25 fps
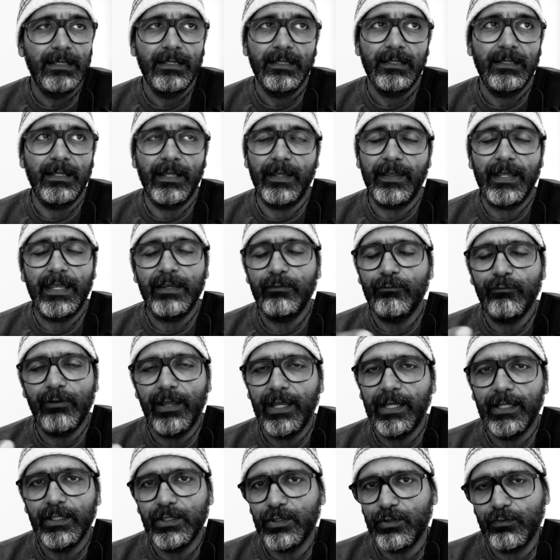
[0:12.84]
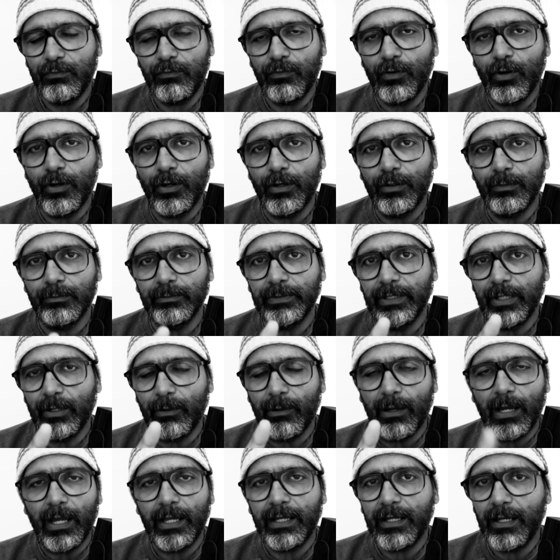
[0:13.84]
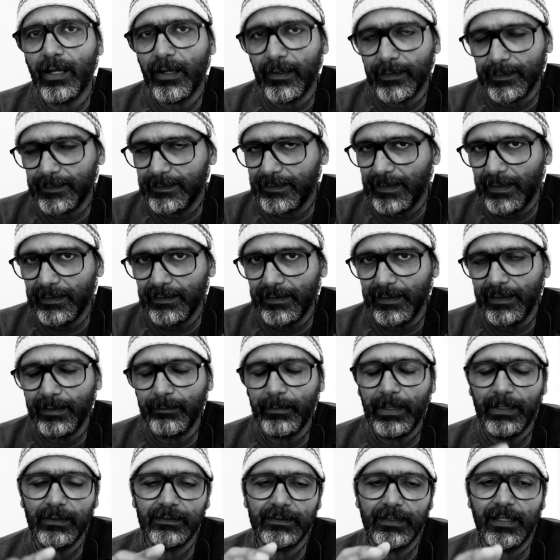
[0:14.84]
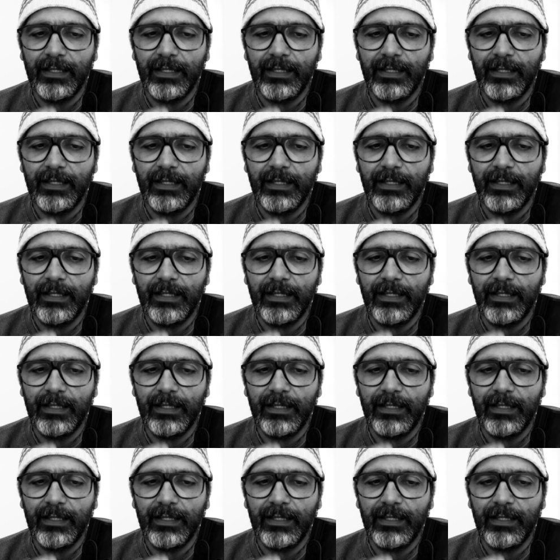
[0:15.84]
Now, they range from, I can't send emails.